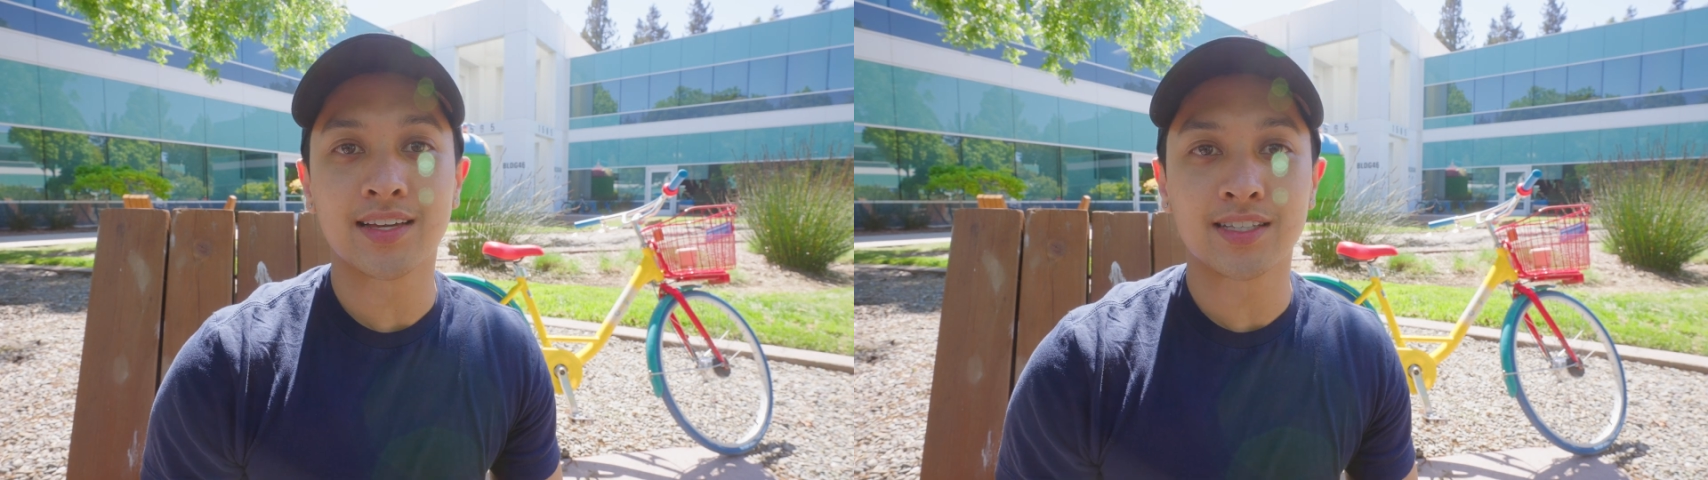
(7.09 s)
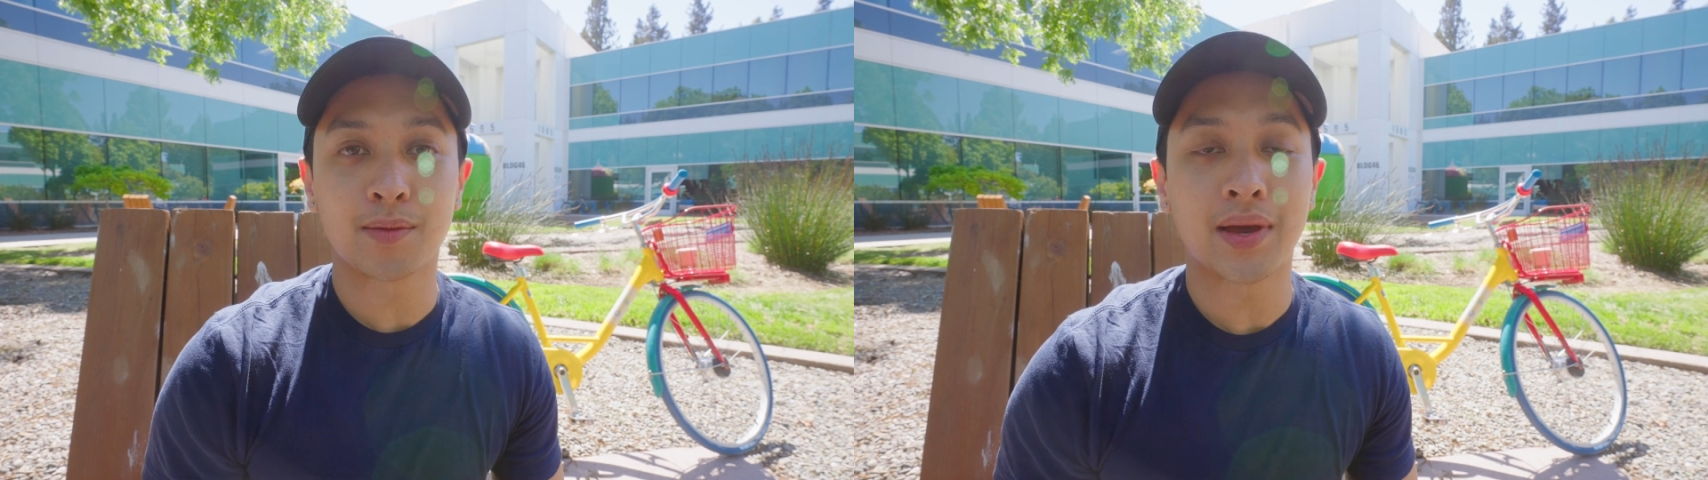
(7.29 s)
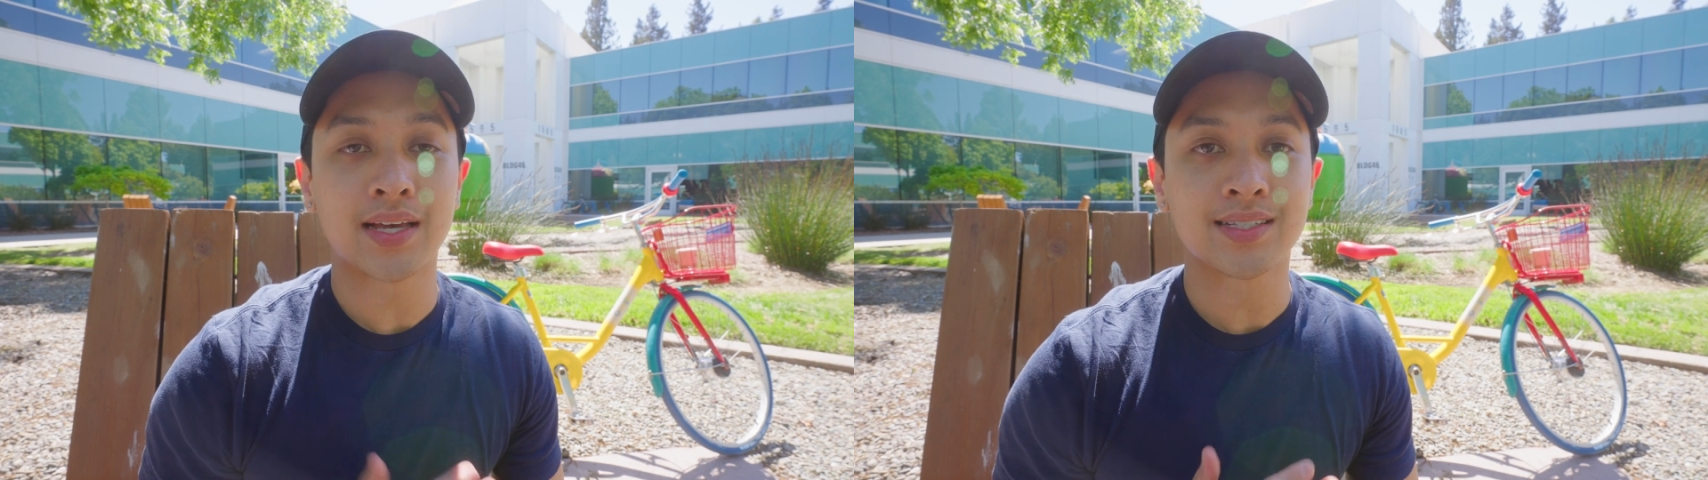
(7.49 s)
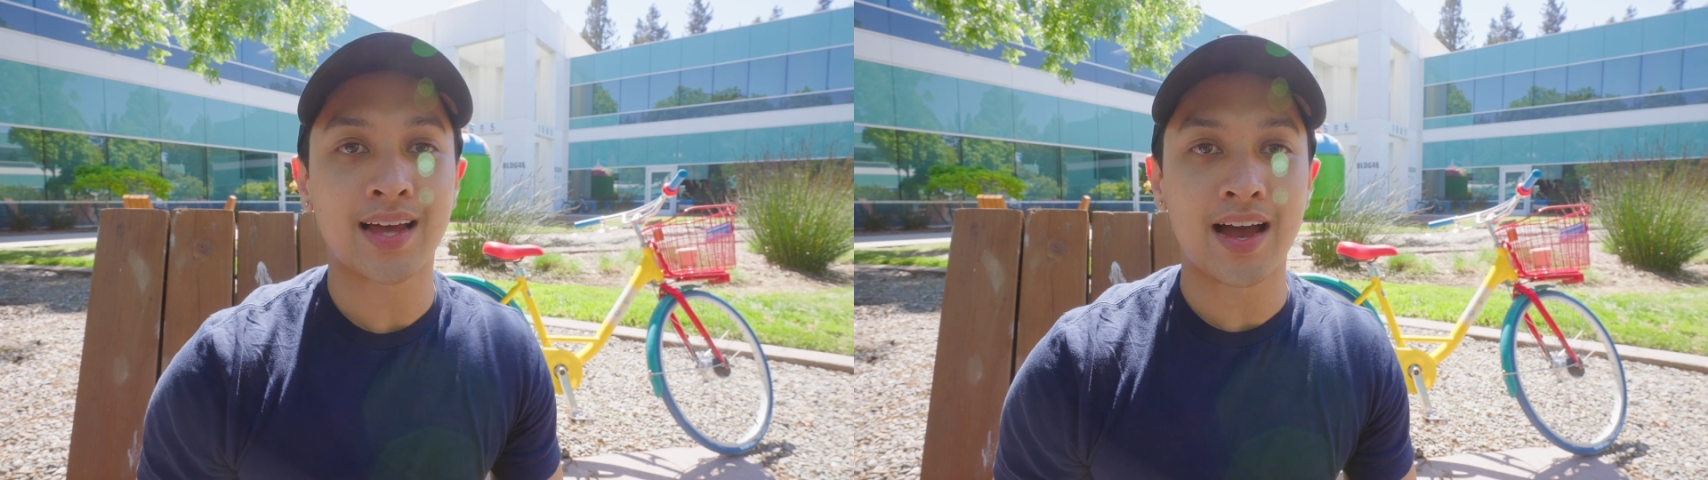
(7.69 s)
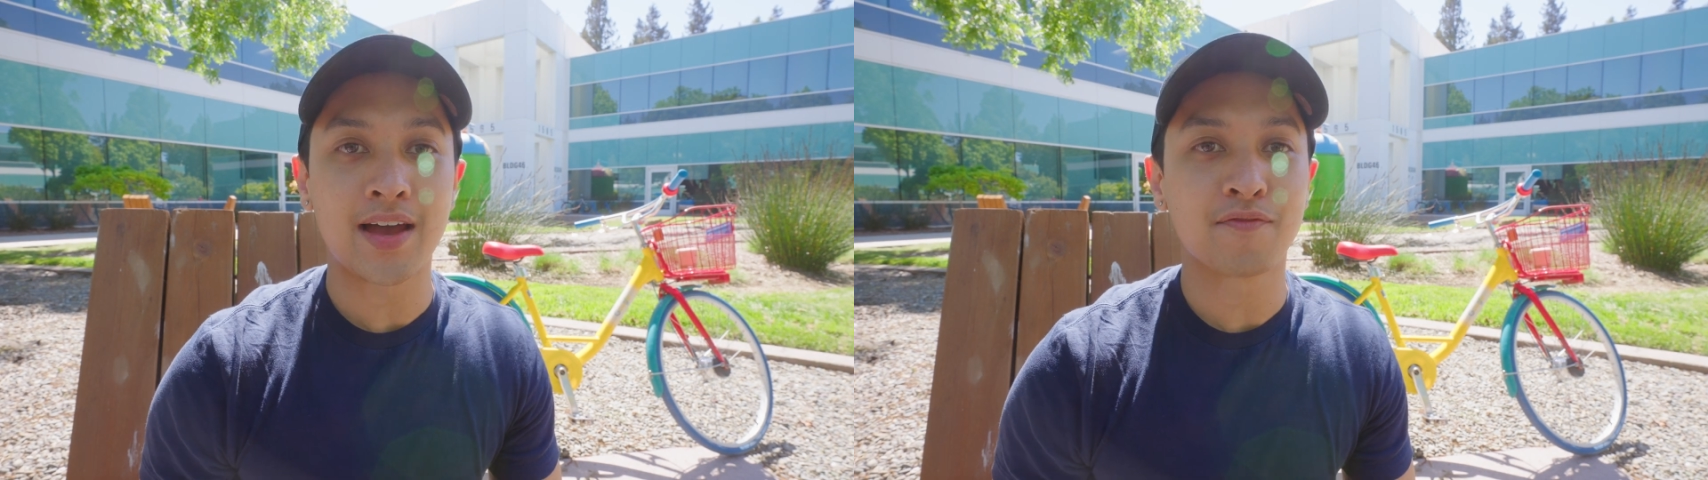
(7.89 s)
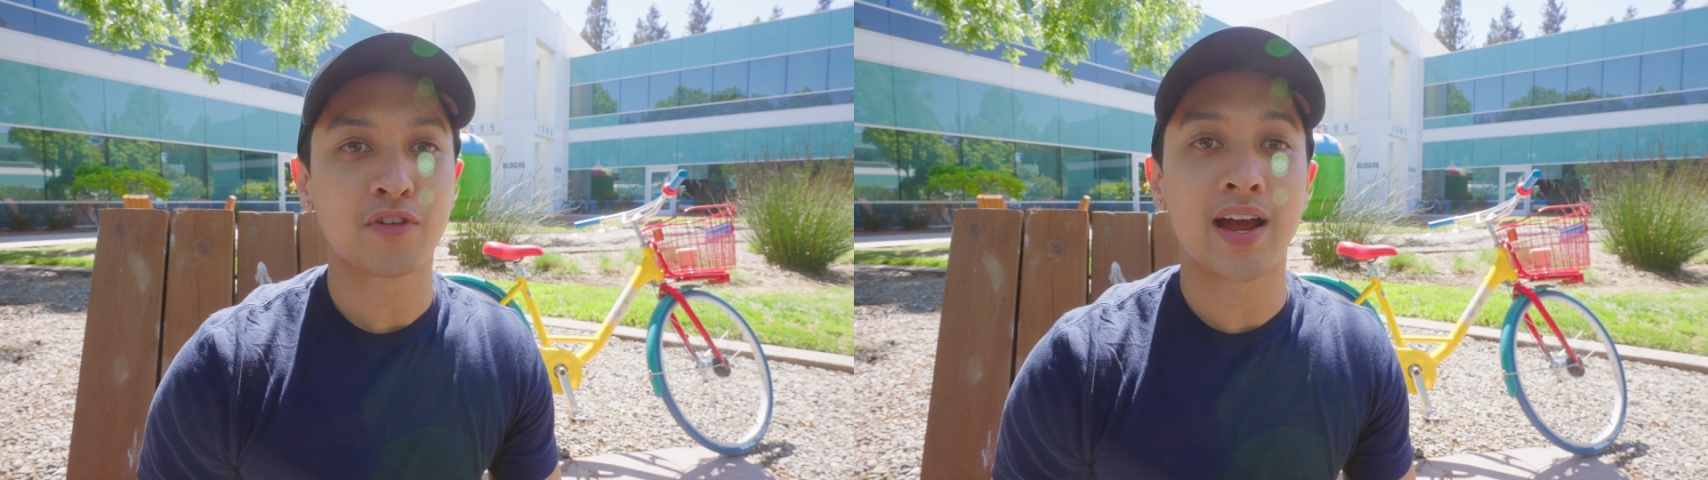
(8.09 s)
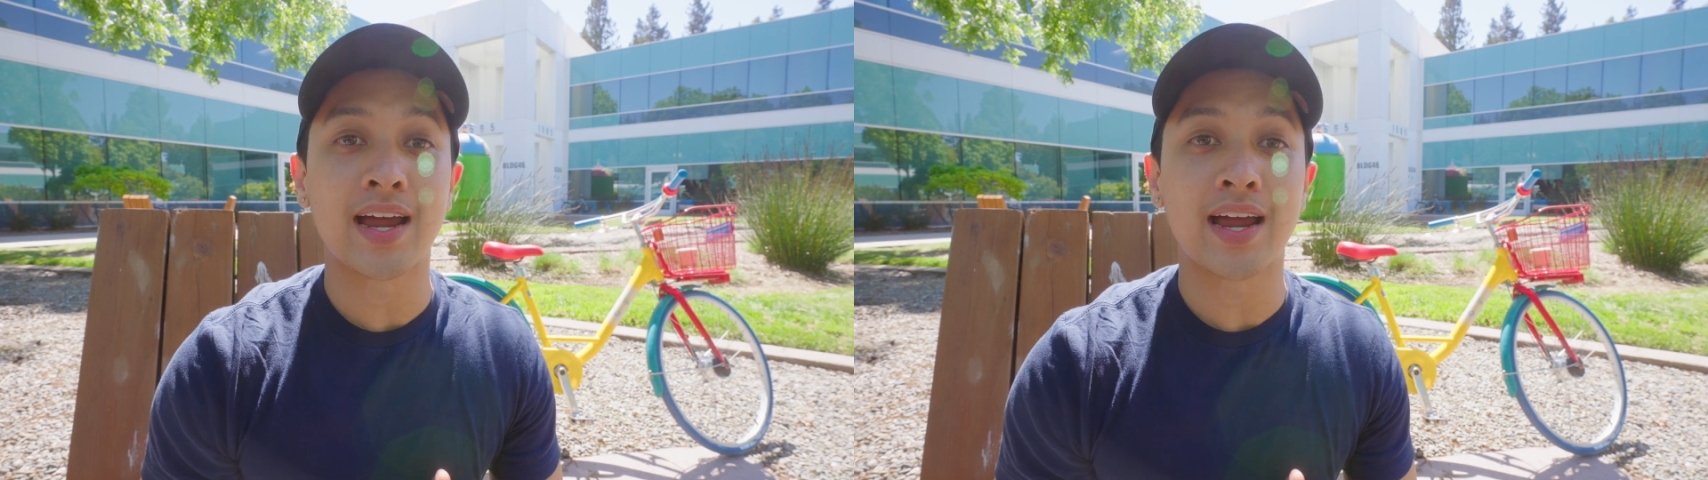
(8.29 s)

is the best time for